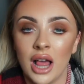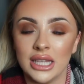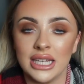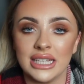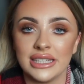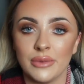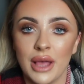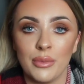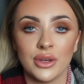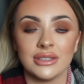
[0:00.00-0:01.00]
holiday as
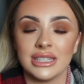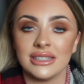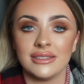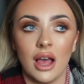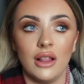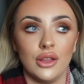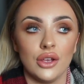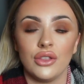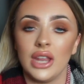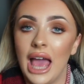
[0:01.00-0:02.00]
well because this is a
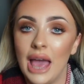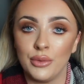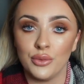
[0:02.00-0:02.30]
look that I